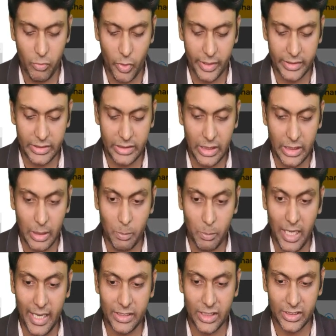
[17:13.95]
For example, I
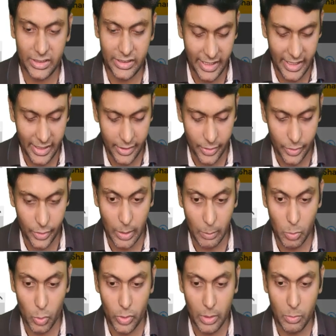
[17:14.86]
can just say
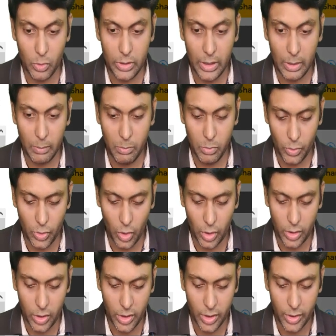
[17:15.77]

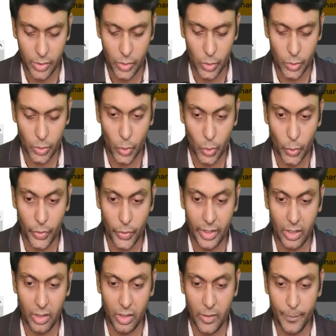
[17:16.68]

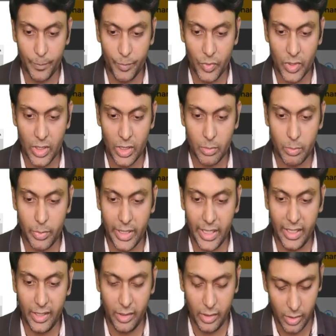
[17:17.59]

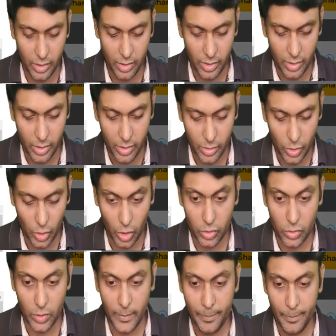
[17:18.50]

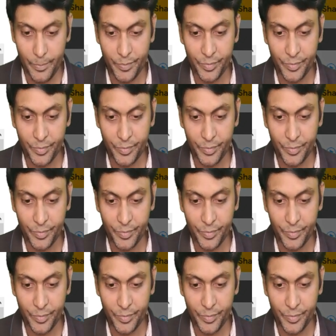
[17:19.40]
www.tutorialbrain.com.